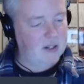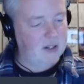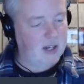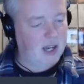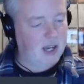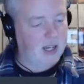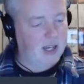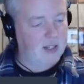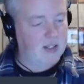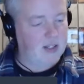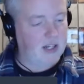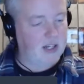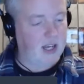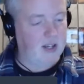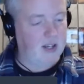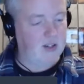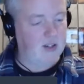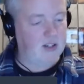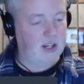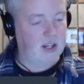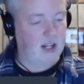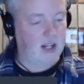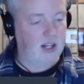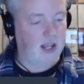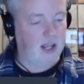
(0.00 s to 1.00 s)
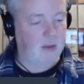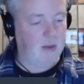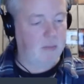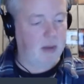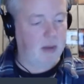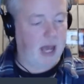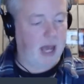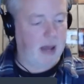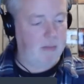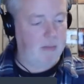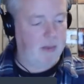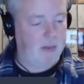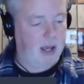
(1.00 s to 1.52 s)
Nice. Now you sound like
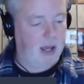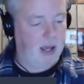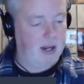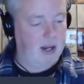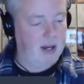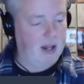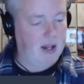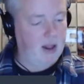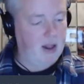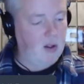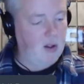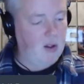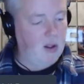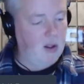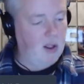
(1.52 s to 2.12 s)
Batman.